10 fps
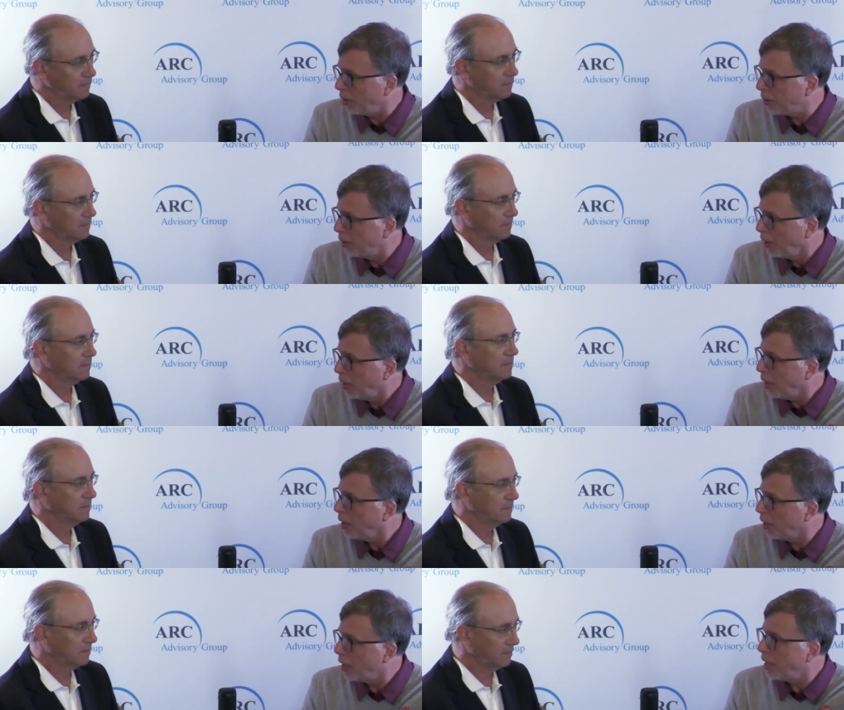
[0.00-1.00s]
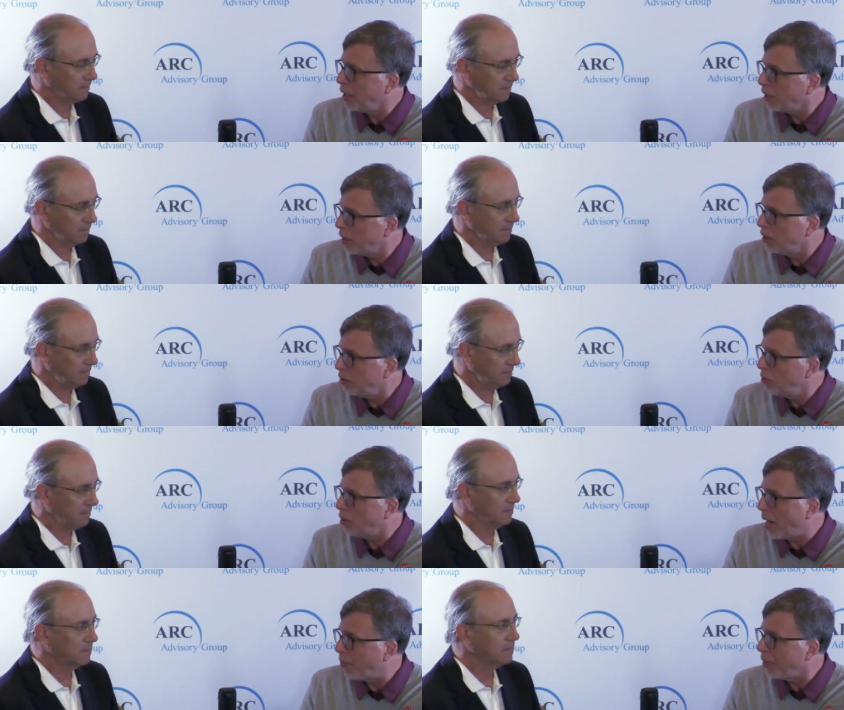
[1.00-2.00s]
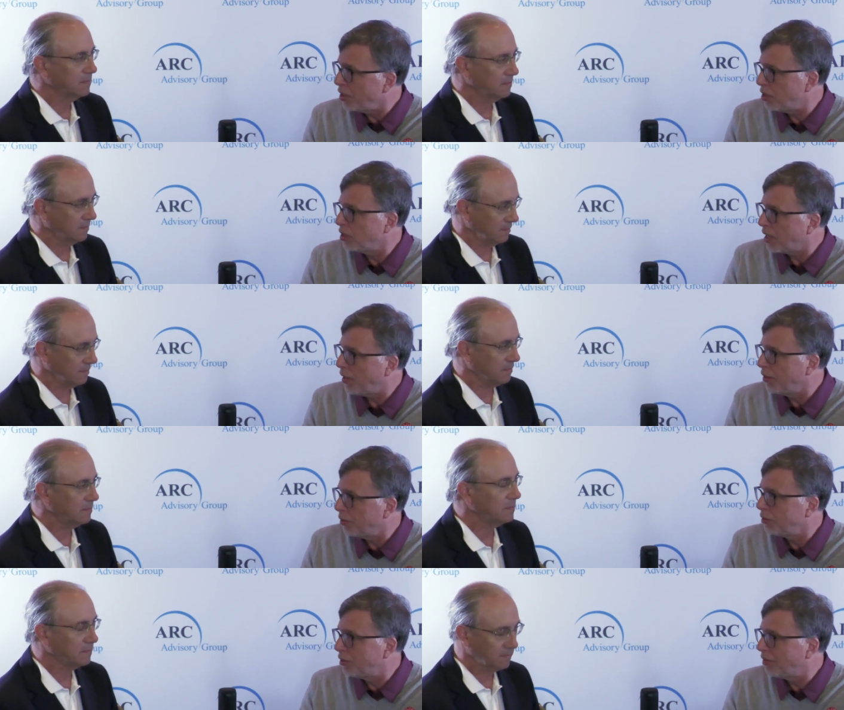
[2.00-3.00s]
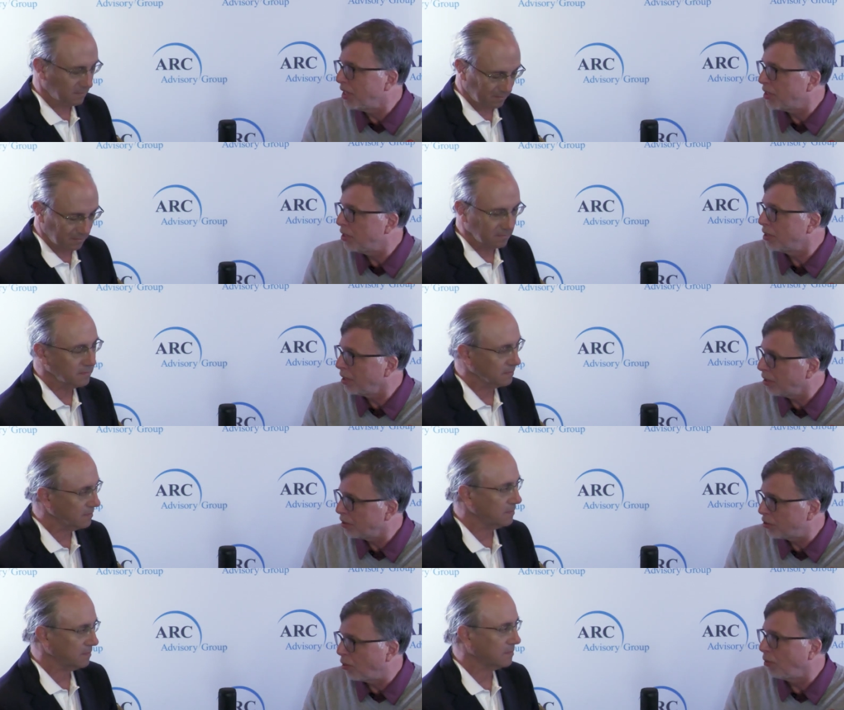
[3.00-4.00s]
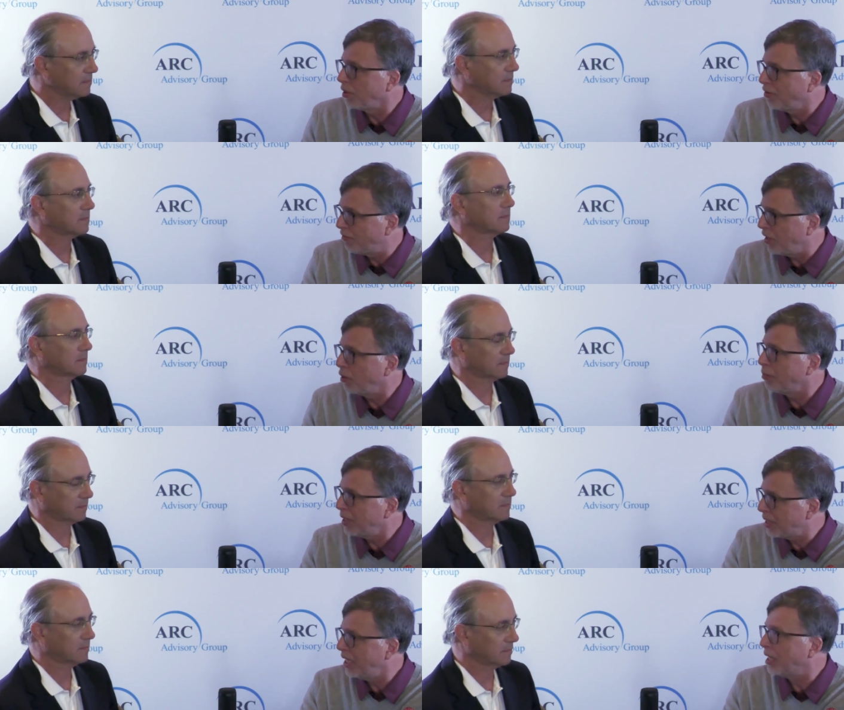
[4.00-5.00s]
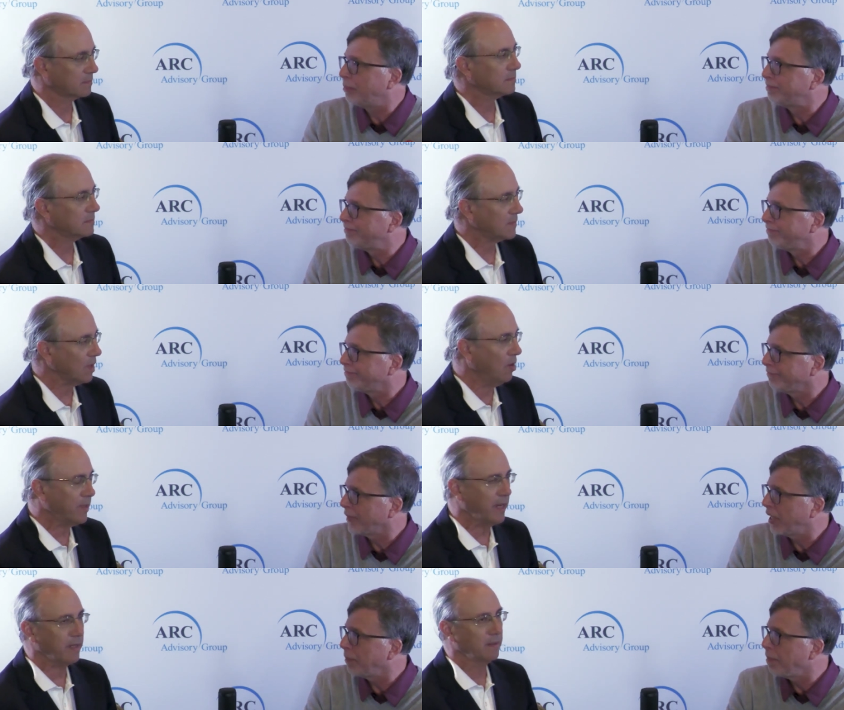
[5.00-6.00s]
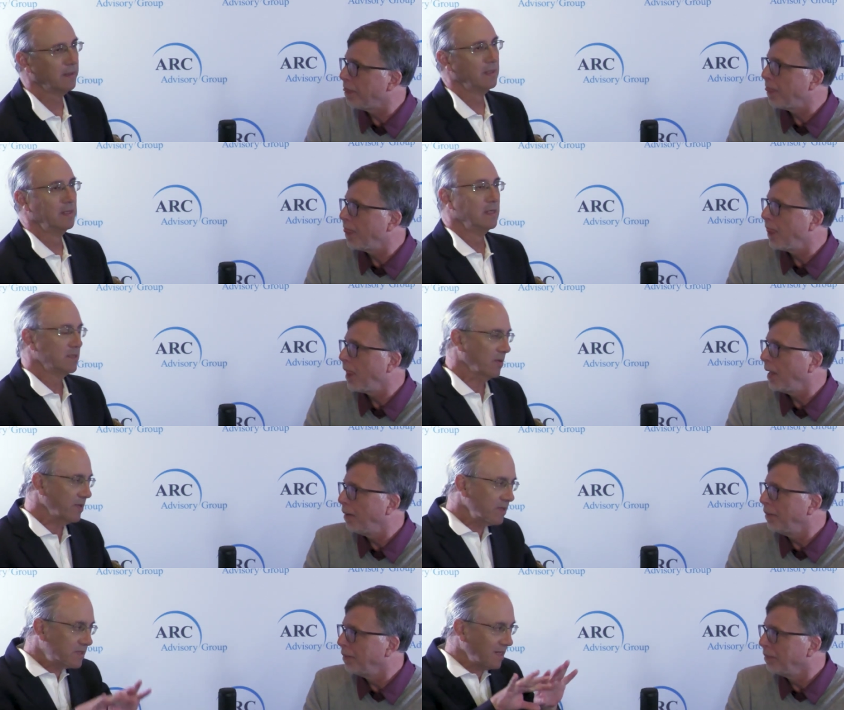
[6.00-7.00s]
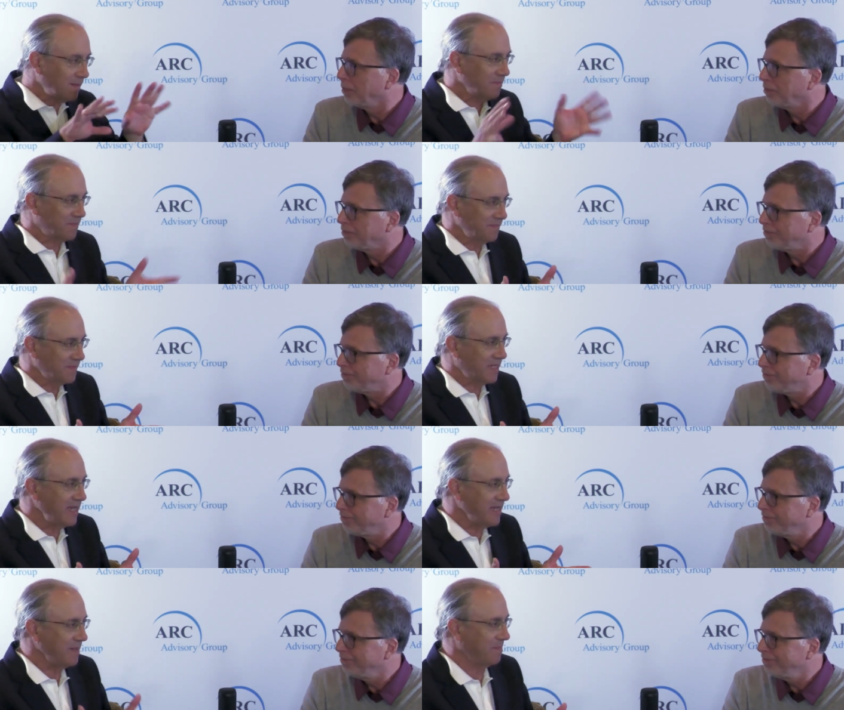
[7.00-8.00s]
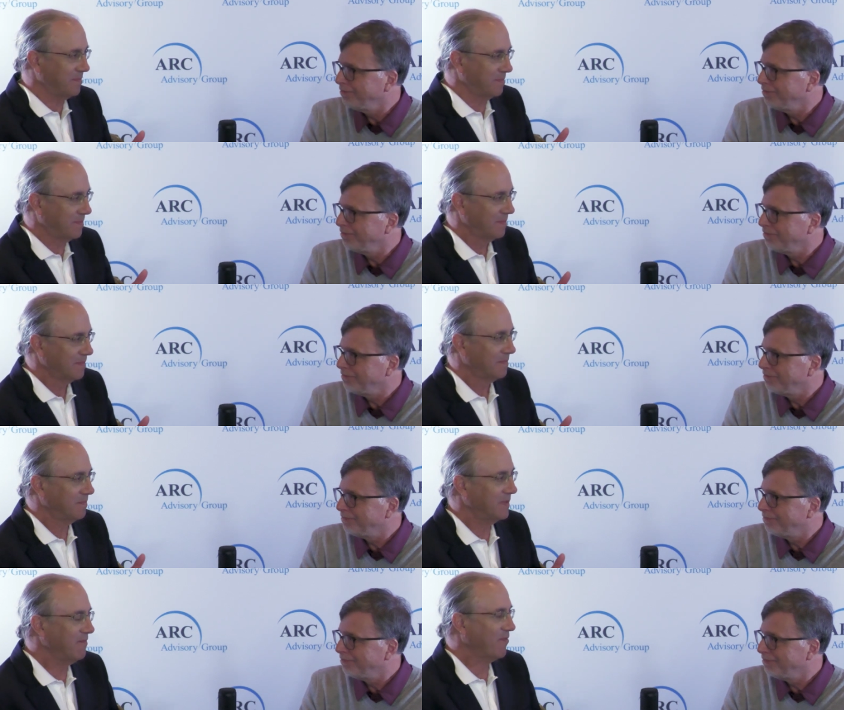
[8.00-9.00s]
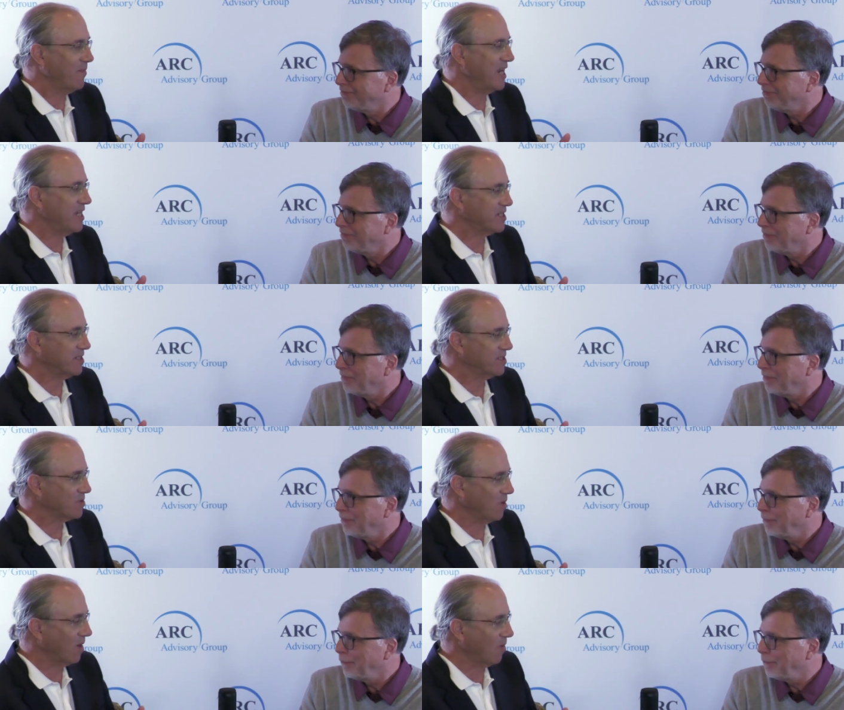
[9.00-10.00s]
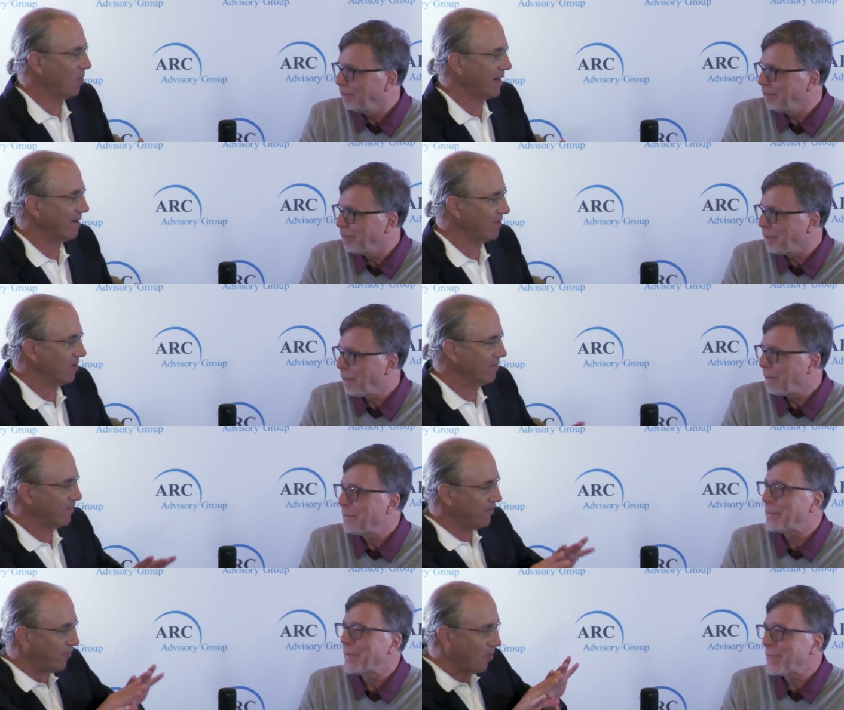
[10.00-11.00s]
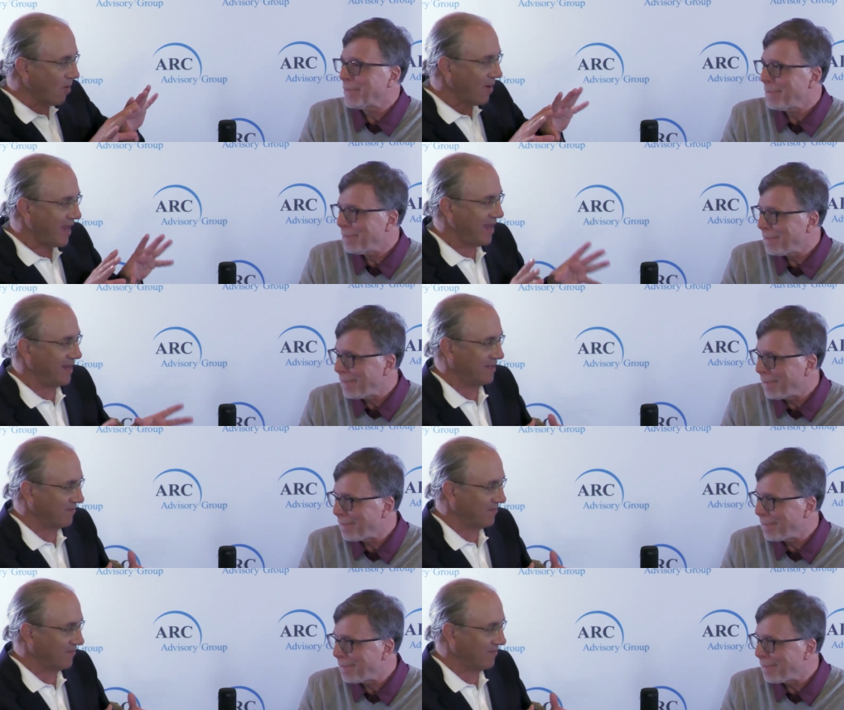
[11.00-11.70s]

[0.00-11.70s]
Speaker 1: with and then it can do operations on those devices and control and configure and maintain them.
Speaker 2: Okay. okay. So there's some key information store or whatever for a